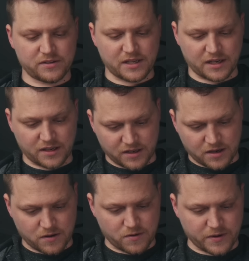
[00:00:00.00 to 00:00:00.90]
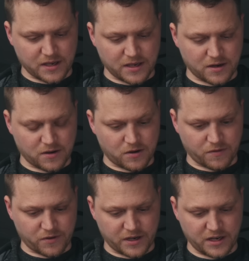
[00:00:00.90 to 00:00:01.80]
that can go in over
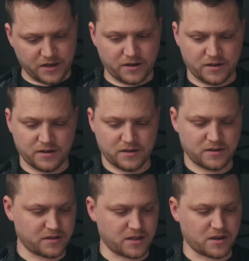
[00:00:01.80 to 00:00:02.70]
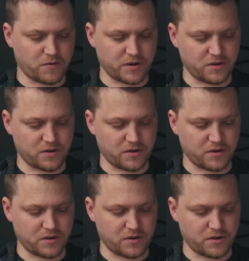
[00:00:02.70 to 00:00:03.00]
here. They go in